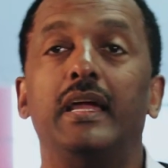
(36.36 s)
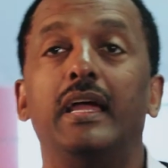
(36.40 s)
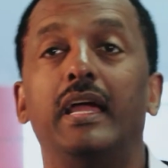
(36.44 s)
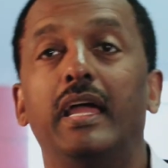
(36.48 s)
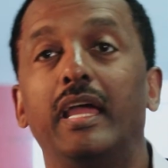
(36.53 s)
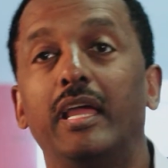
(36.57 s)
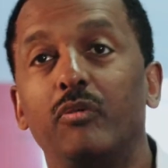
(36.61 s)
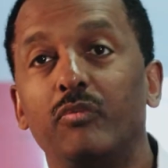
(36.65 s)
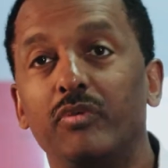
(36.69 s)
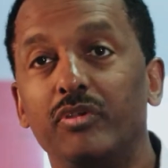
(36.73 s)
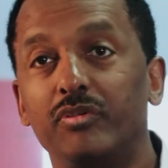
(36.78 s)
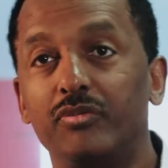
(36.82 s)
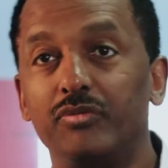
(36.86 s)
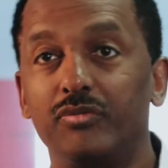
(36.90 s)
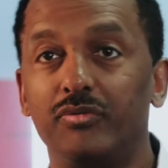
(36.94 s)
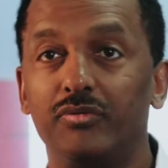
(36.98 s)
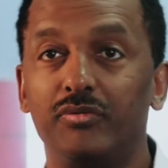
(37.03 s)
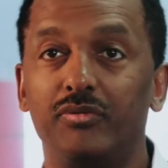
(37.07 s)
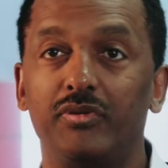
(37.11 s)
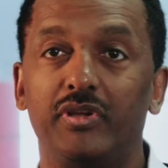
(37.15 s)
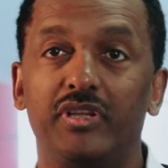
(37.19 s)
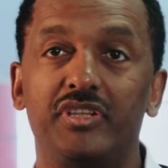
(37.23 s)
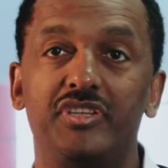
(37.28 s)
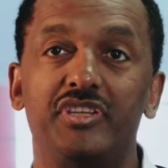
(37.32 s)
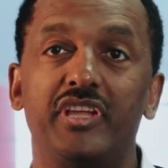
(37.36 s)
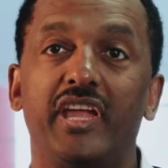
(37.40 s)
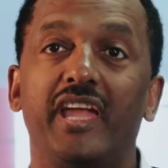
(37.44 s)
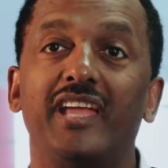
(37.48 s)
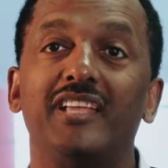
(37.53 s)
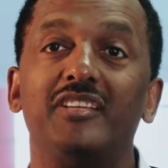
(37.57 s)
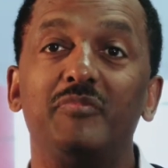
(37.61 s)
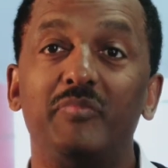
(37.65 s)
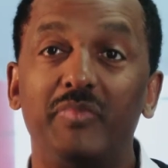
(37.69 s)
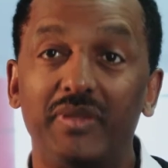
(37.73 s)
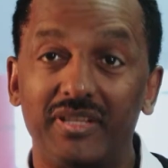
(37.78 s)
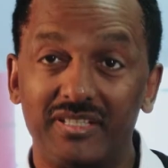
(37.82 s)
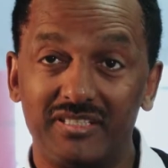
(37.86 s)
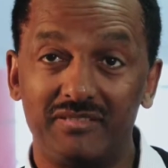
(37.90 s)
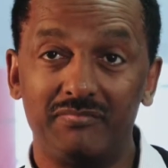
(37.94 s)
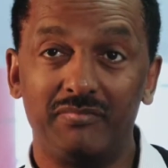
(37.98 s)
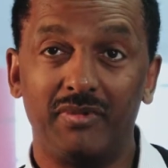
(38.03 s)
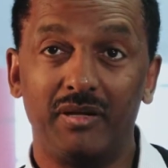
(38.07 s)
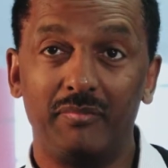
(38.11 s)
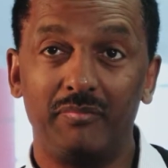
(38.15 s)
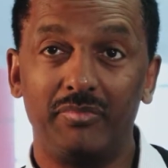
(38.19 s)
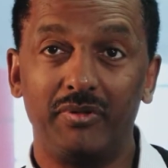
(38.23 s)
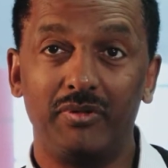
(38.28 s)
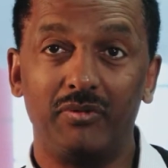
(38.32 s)
And we do a GIS-based
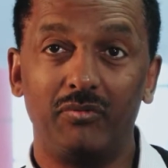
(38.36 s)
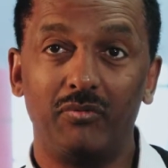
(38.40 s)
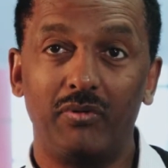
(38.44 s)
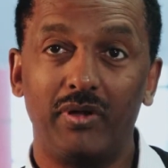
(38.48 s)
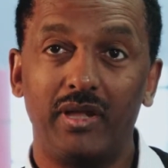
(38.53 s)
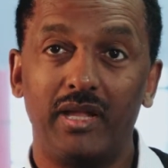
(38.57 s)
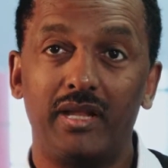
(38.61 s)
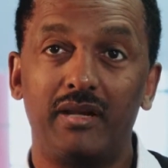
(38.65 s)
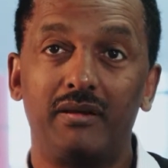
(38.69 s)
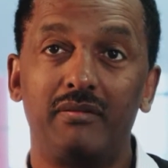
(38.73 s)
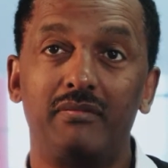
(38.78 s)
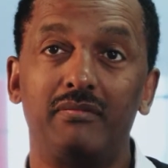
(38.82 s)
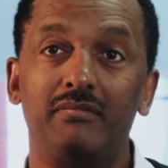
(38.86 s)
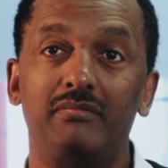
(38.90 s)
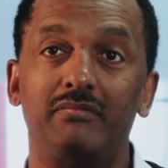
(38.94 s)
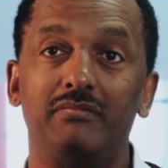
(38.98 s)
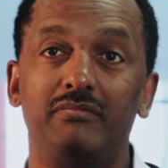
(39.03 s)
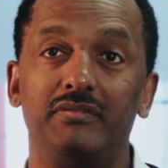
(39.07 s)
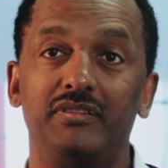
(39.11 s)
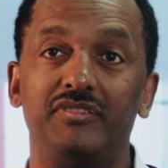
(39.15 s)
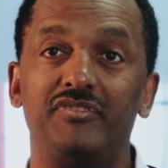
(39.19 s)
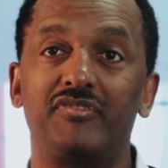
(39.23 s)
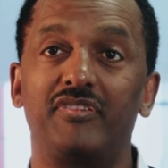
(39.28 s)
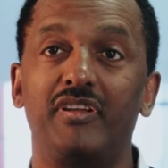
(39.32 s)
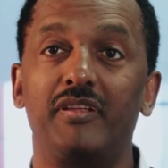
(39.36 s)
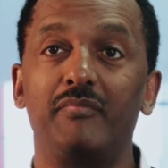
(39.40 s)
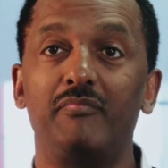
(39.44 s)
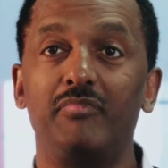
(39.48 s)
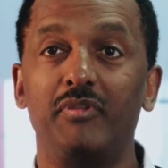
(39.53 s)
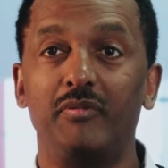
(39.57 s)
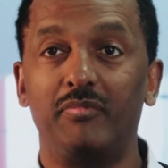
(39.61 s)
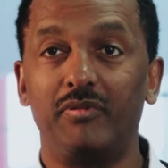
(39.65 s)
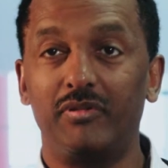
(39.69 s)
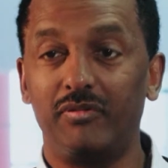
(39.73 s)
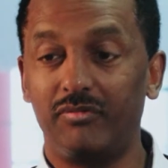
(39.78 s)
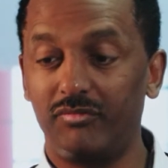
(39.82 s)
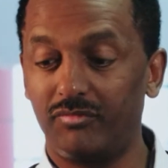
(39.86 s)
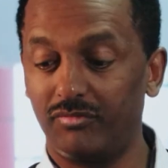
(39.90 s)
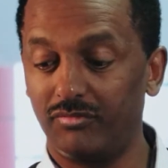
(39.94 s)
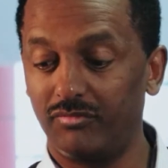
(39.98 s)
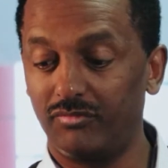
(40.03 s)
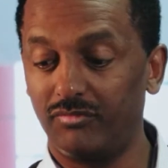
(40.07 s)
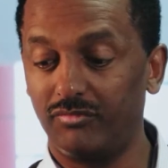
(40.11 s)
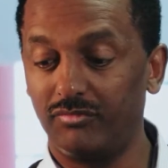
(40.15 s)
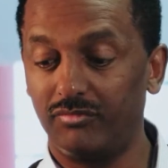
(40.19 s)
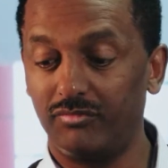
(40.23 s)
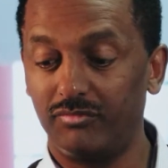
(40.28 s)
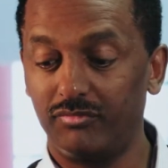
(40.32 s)
mapping where we train people
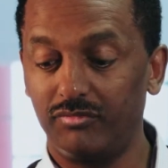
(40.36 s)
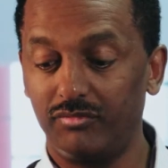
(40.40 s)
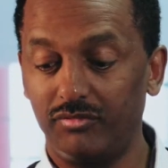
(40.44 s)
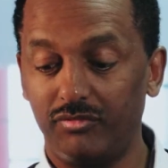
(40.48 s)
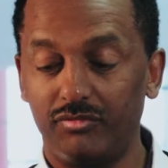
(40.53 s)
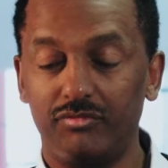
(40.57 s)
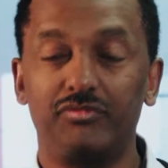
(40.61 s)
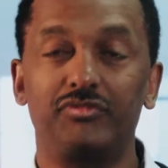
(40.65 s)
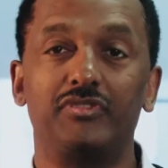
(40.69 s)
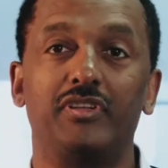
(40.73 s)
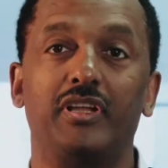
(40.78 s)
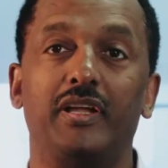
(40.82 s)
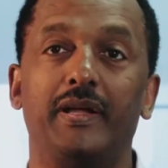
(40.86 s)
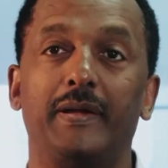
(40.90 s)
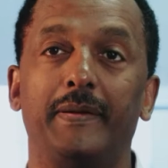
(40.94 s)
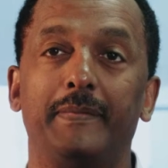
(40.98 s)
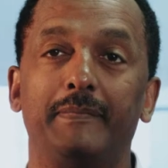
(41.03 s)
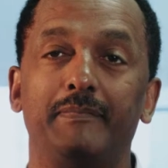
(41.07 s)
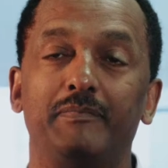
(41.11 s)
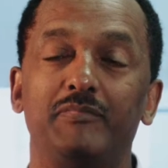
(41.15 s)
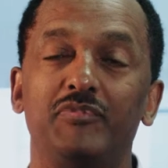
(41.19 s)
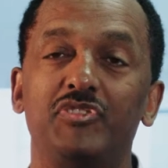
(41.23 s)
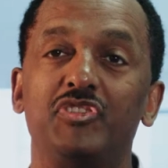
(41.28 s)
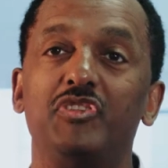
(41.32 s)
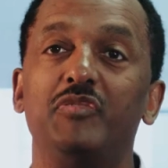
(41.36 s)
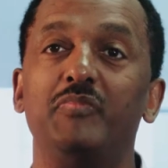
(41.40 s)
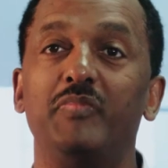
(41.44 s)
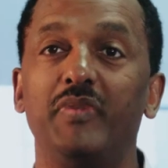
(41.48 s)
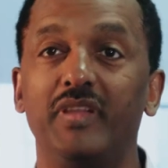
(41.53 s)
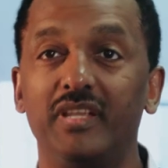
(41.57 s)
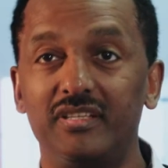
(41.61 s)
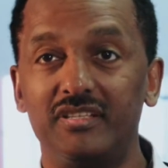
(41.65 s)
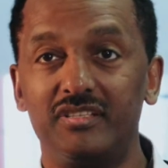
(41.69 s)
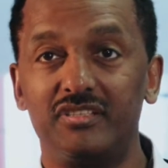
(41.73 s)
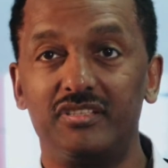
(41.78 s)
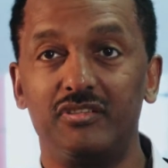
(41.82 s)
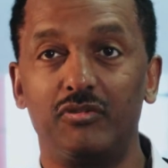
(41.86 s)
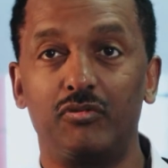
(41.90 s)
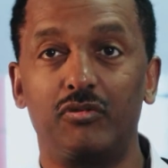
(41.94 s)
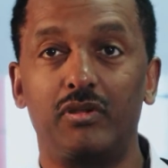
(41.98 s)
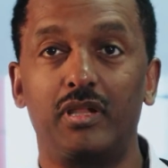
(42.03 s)
to use GPS,